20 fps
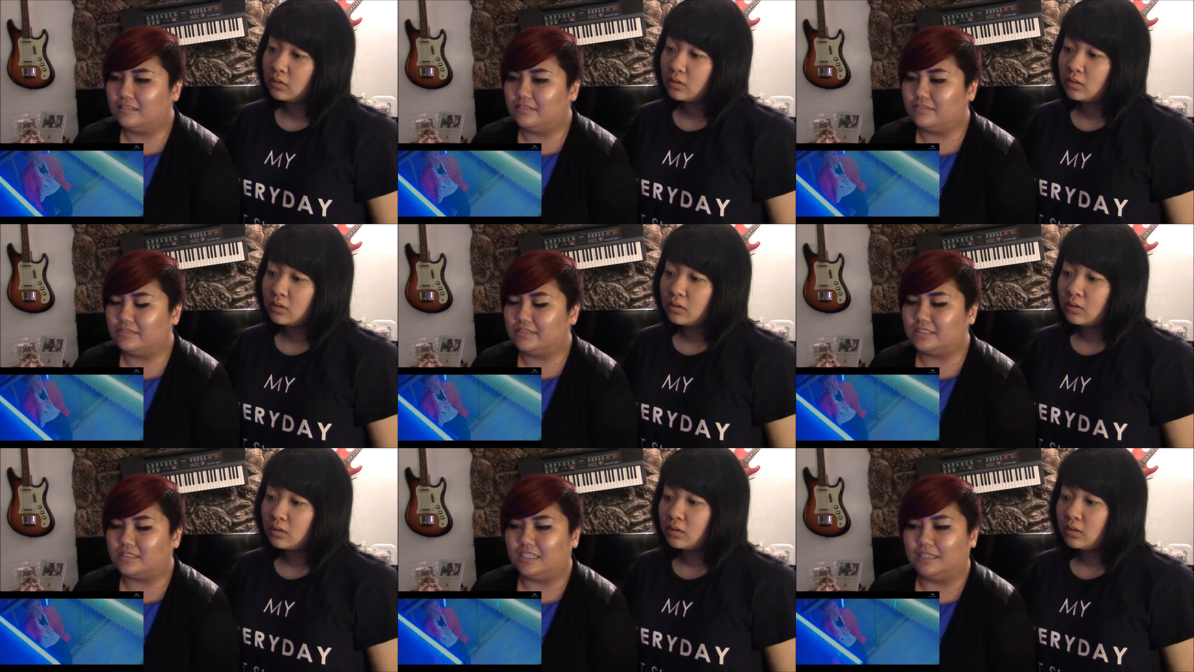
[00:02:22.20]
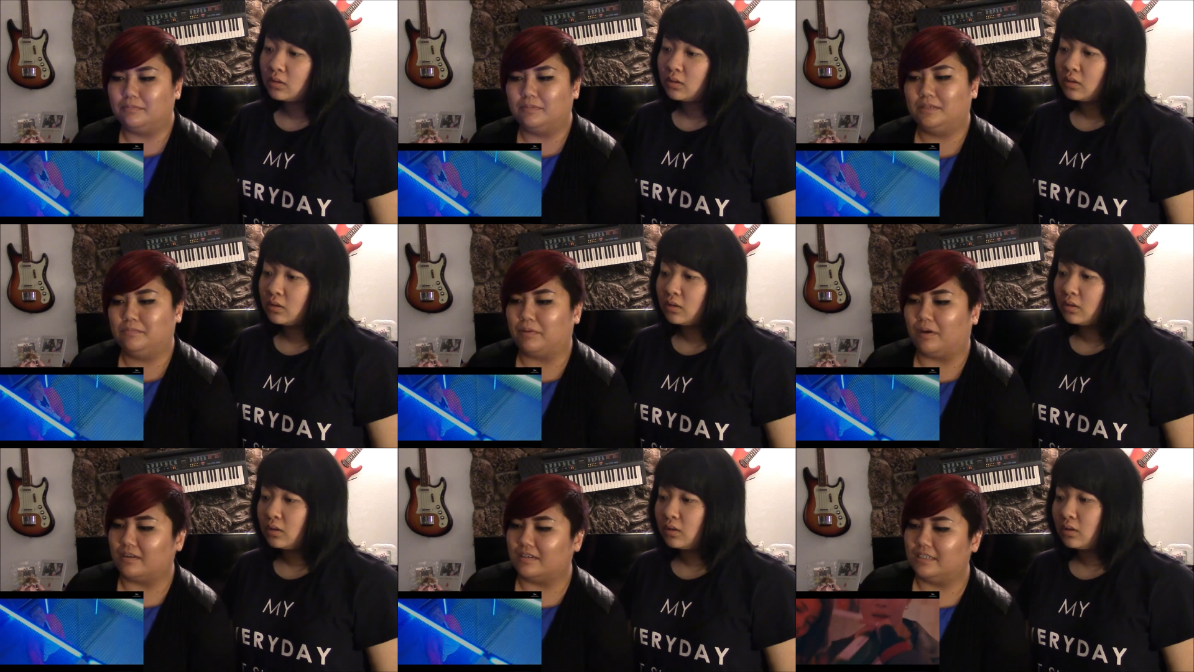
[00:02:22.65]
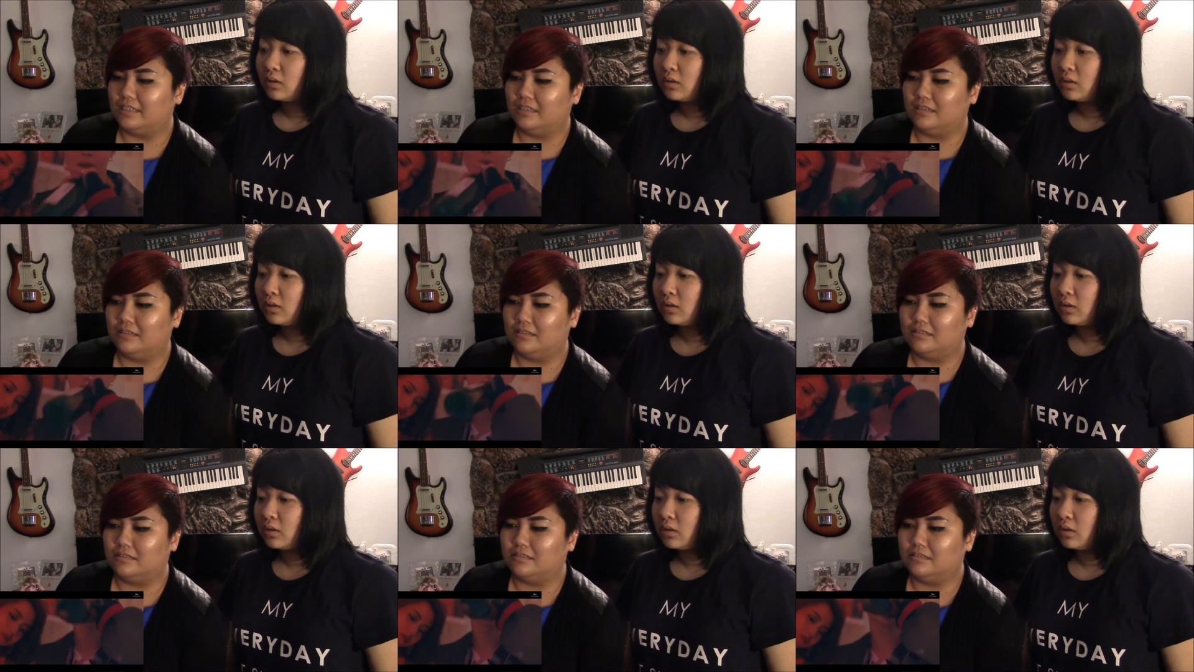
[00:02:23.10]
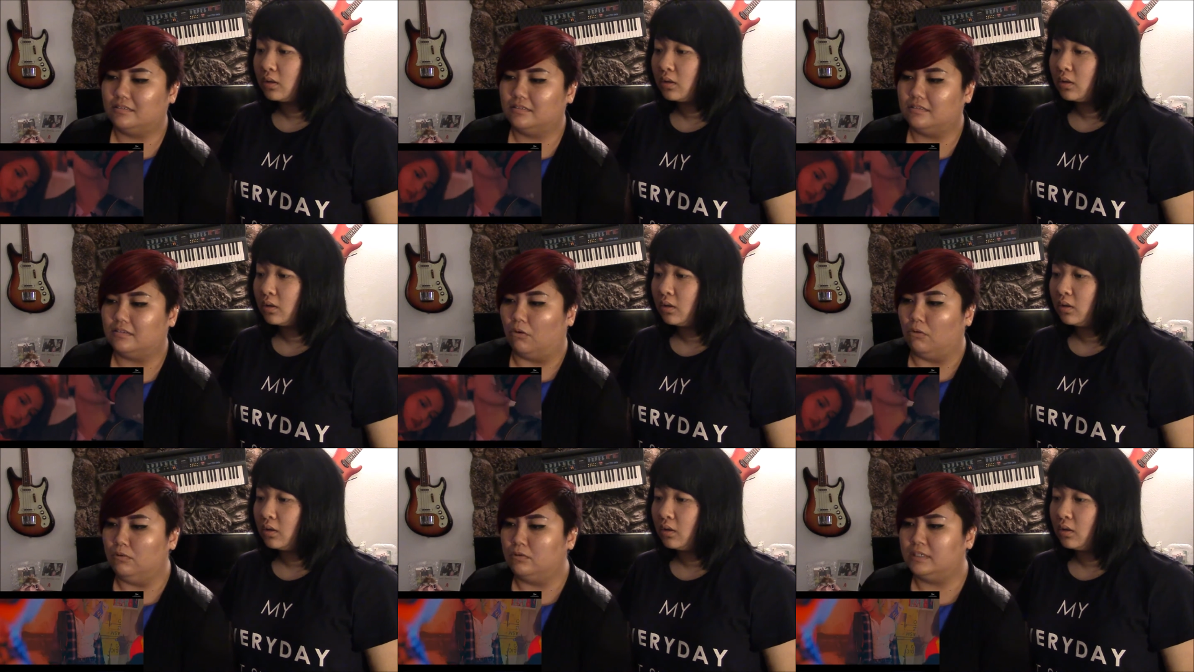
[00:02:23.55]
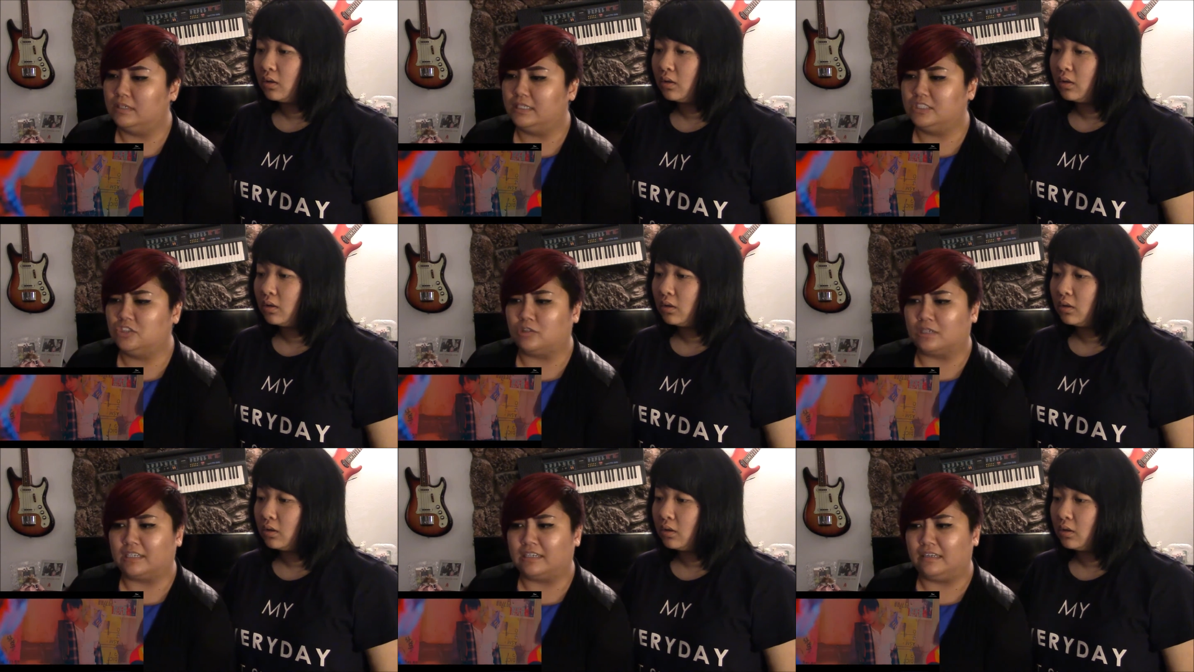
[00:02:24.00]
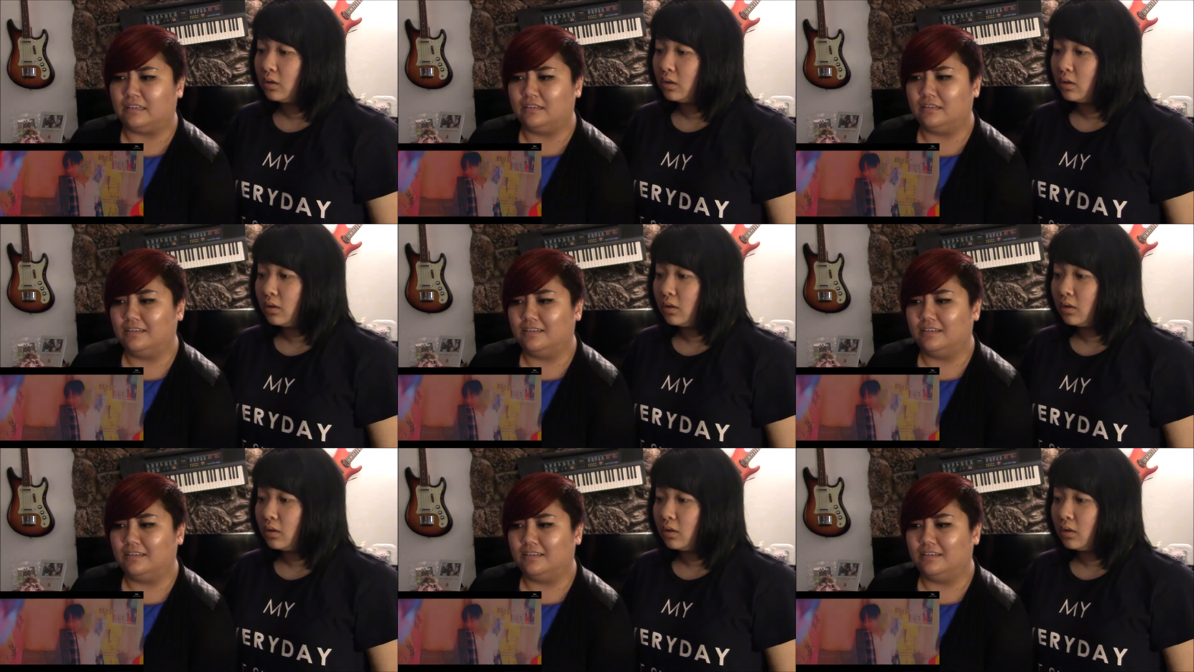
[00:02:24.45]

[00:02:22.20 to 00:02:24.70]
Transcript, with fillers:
Speaker 1: Was Taemin party? Oh, he drinking?